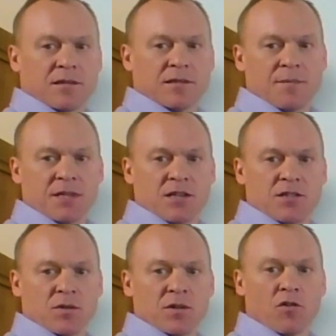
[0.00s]
same size
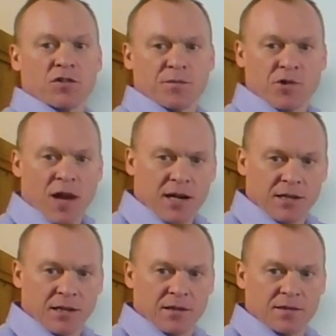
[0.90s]
unit or
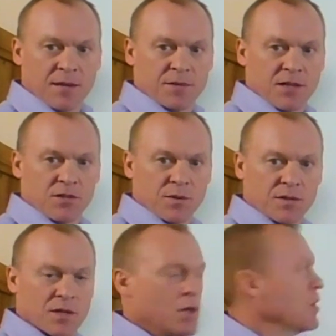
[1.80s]
subtracting same size
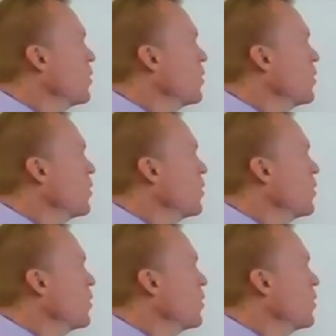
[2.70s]
units,